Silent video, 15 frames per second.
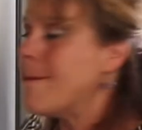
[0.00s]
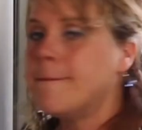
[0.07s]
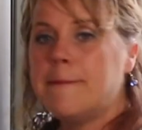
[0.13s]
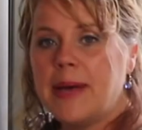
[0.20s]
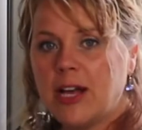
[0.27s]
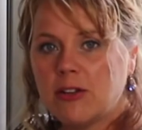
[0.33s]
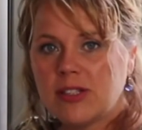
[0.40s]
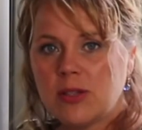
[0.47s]

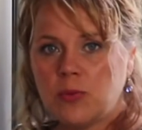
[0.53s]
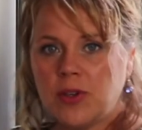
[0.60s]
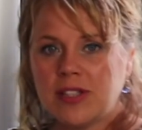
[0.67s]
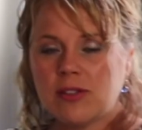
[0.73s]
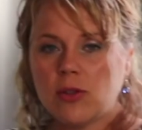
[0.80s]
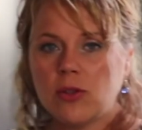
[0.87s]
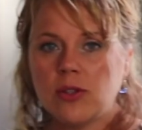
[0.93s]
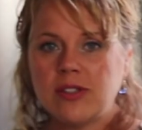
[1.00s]
bells and
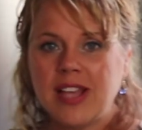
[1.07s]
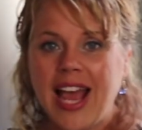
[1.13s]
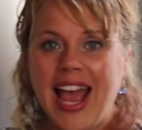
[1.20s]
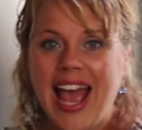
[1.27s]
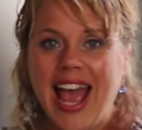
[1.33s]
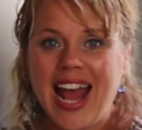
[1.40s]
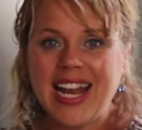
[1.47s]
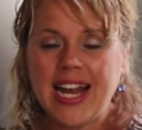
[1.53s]
whistles,
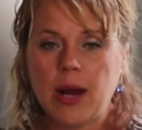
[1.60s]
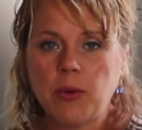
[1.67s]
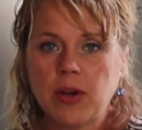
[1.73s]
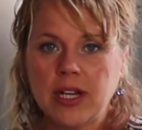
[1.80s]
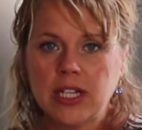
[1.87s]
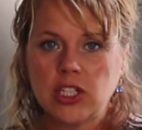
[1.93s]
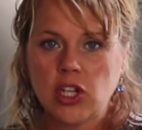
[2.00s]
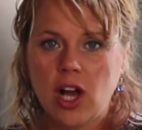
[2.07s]
and now we're
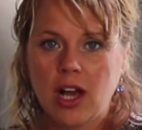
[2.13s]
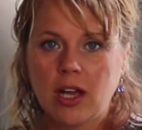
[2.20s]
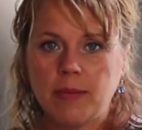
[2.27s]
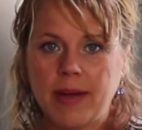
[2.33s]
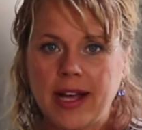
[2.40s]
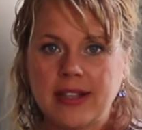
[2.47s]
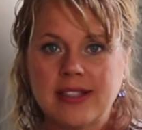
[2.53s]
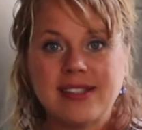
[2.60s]
going to talk
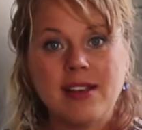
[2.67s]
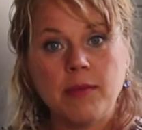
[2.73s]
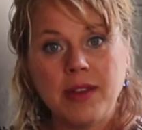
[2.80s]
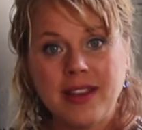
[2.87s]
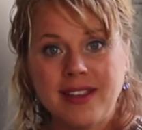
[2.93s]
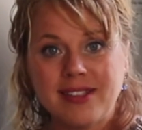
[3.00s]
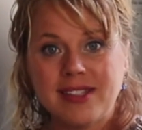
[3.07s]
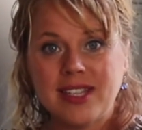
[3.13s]
about some of
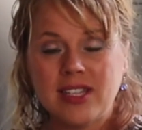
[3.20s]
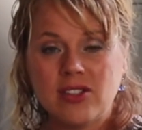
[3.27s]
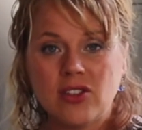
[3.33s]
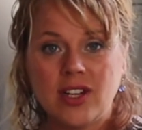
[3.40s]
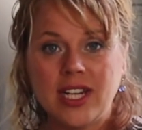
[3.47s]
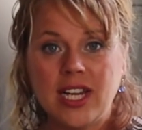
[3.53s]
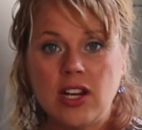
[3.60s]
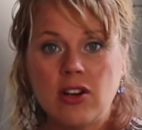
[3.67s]
these things
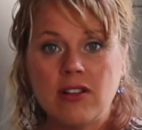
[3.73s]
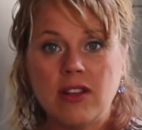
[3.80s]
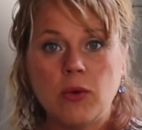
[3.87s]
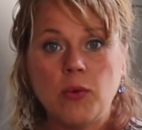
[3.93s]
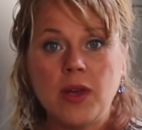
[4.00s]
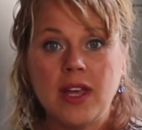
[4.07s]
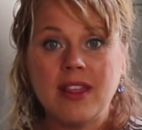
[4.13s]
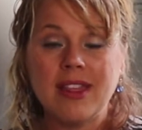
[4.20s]
on here that
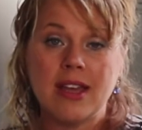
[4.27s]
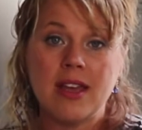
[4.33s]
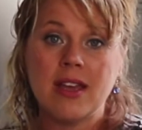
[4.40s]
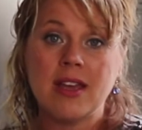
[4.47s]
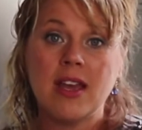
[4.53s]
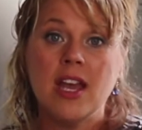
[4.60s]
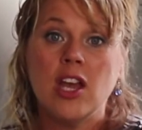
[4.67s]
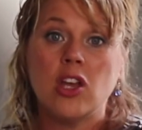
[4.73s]
we
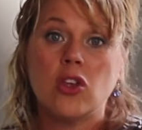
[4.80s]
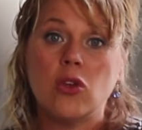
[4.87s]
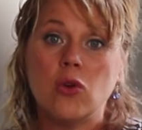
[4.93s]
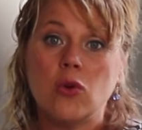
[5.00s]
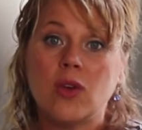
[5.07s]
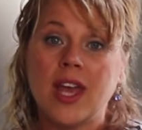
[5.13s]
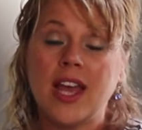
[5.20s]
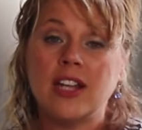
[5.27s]
think
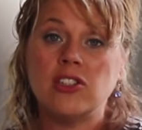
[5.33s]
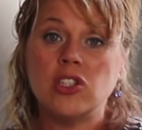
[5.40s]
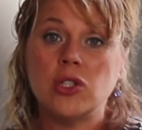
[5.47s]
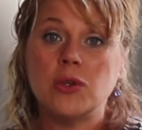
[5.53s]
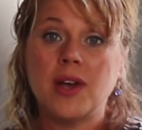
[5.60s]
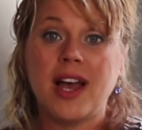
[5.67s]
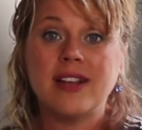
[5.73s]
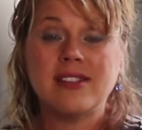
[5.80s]
you can
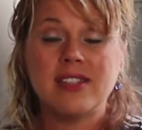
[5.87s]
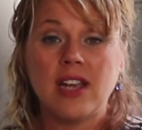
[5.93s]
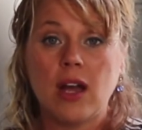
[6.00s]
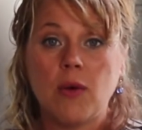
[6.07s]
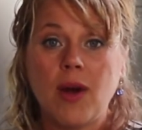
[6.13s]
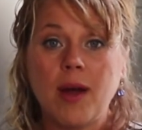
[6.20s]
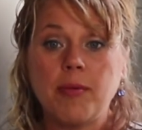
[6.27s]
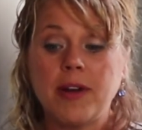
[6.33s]
do as
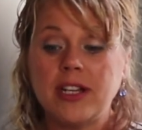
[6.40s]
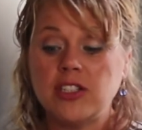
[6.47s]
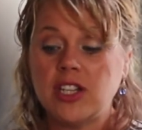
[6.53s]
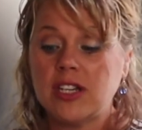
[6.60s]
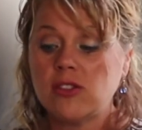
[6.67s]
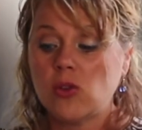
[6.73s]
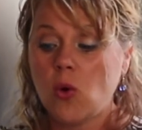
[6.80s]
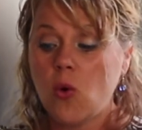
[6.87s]
DIY
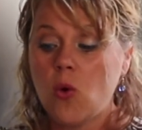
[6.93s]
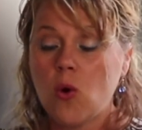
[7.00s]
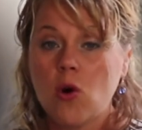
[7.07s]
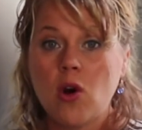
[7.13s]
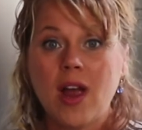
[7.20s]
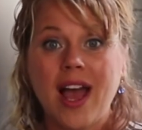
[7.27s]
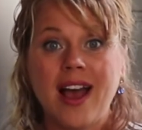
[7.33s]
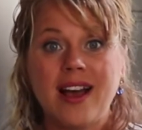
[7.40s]
projects
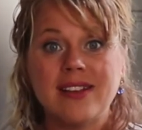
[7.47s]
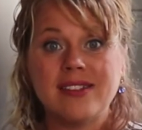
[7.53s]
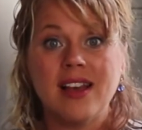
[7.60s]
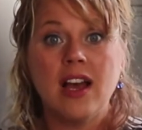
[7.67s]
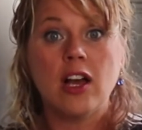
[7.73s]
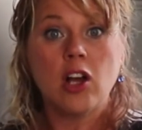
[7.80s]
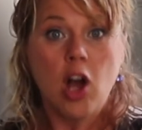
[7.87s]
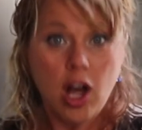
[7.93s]
or as
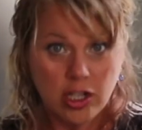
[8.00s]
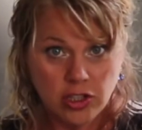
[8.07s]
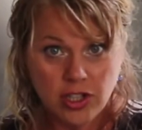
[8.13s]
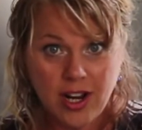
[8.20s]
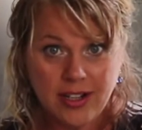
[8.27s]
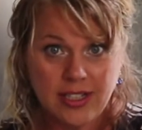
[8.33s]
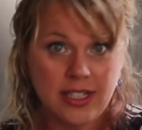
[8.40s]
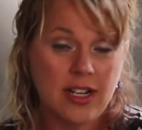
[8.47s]

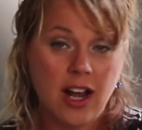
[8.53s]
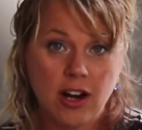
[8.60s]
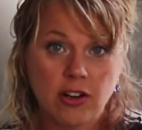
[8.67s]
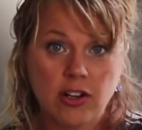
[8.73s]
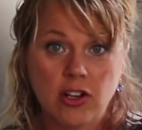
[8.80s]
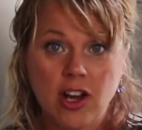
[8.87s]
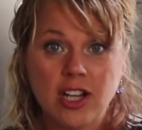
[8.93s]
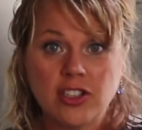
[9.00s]
contracting,
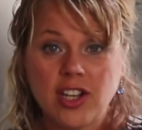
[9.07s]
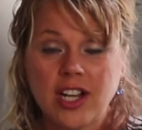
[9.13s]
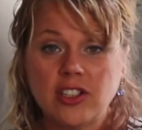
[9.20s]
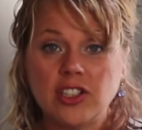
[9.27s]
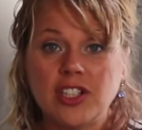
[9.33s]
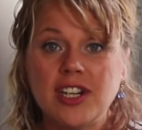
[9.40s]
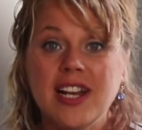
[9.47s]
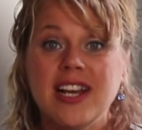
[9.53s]
hire a
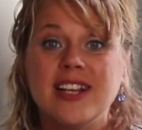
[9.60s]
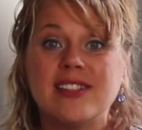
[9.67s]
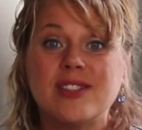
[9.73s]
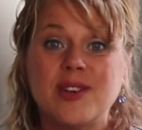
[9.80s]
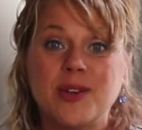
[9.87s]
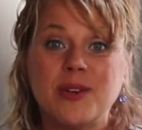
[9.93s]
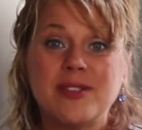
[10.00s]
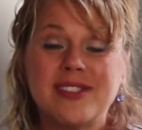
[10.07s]
contractor.
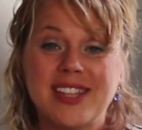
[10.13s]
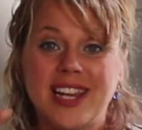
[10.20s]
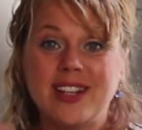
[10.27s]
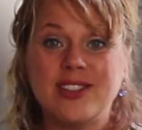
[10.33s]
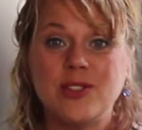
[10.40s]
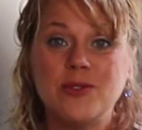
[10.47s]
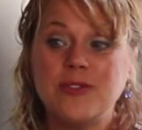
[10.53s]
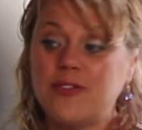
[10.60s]
So stay
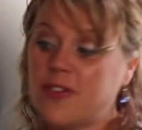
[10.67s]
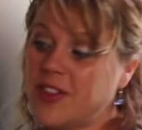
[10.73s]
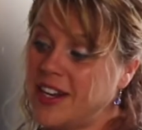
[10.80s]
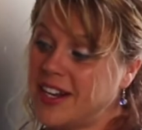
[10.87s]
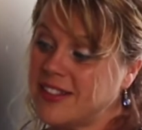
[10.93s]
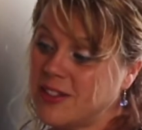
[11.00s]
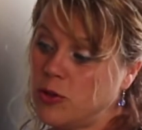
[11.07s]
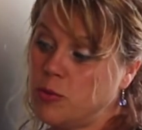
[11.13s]
tuned for the
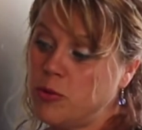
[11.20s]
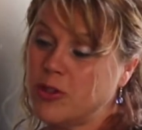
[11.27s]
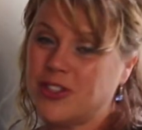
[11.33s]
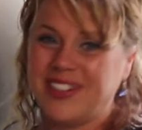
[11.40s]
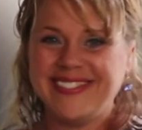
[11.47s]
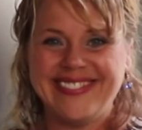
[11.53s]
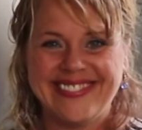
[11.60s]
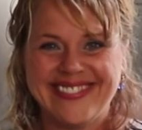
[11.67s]
next little portion.